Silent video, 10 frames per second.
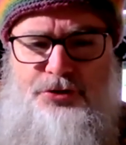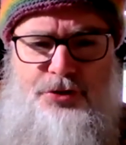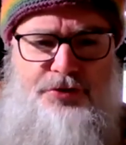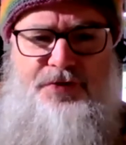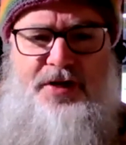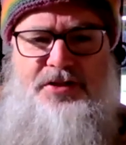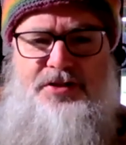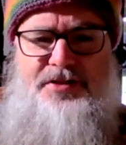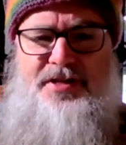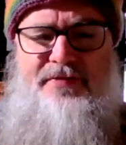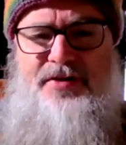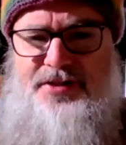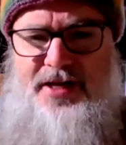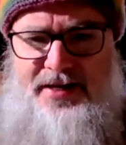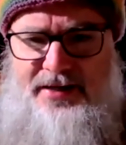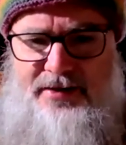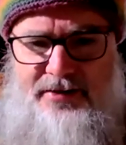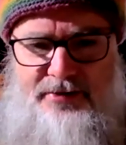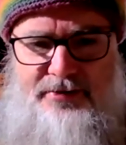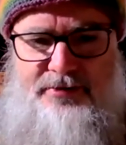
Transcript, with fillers: My true face is devastating